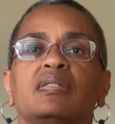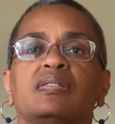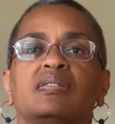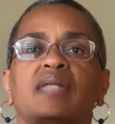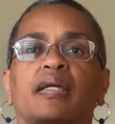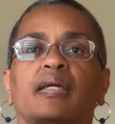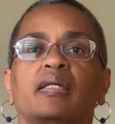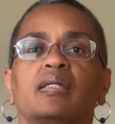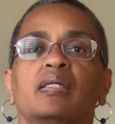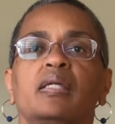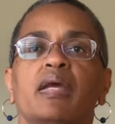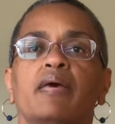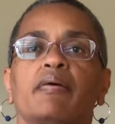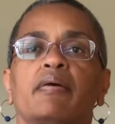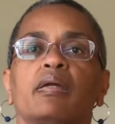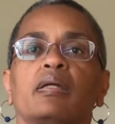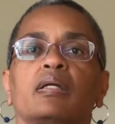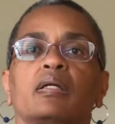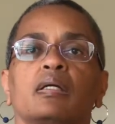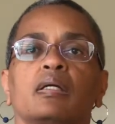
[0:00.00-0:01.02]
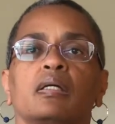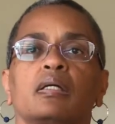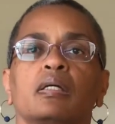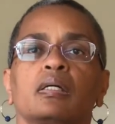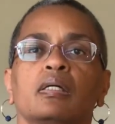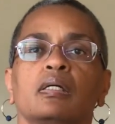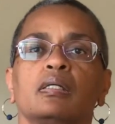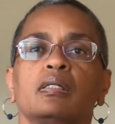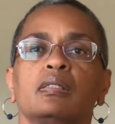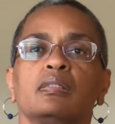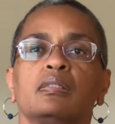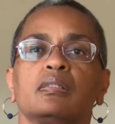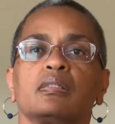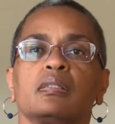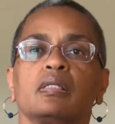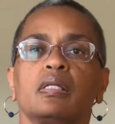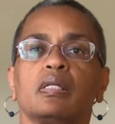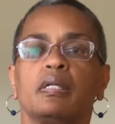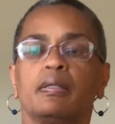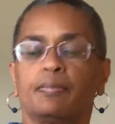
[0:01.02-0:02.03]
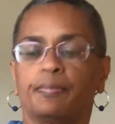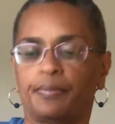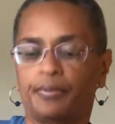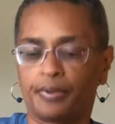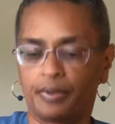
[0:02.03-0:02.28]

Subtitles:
secondary slip.